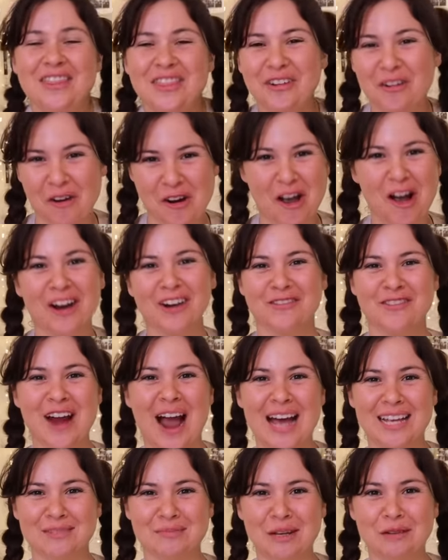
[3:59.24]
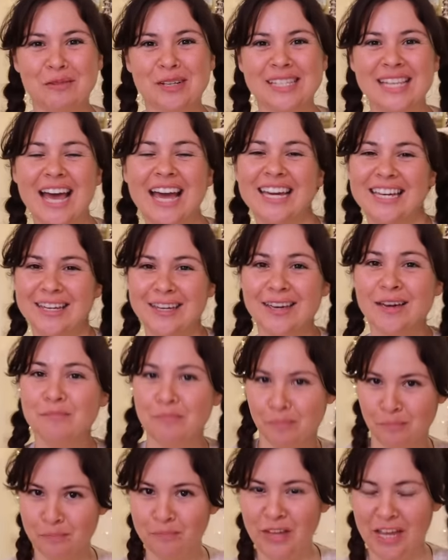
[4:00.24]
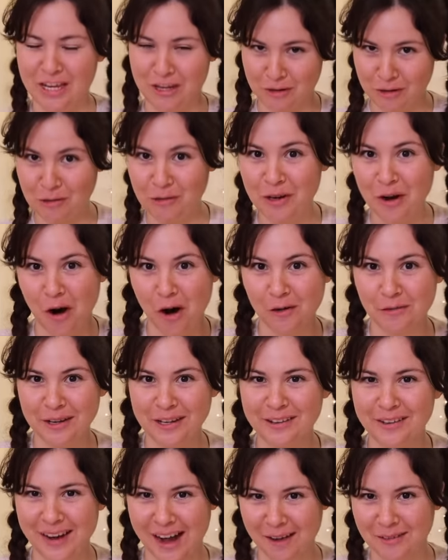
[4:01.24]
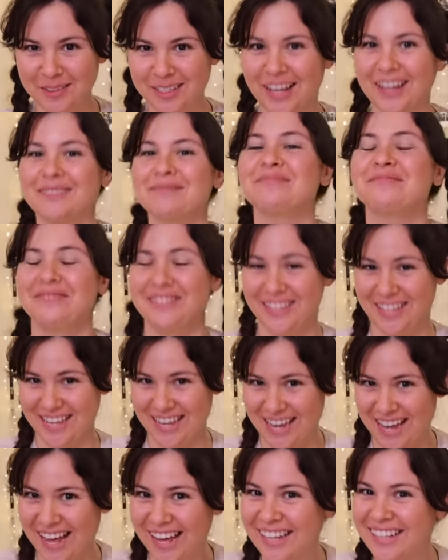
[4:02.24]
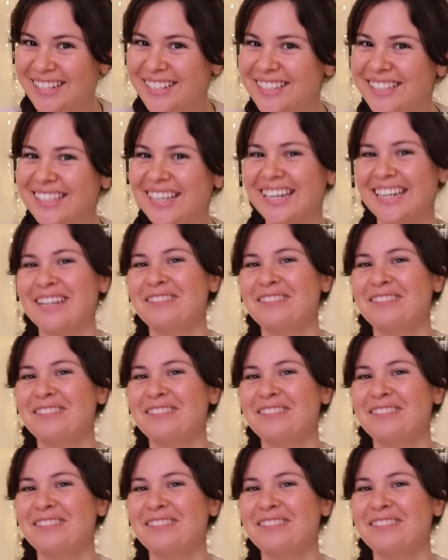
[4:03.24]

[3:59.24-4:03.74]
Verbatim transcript: choreographer asked me and was like, can you do a cartwheel? And I was like, yes. And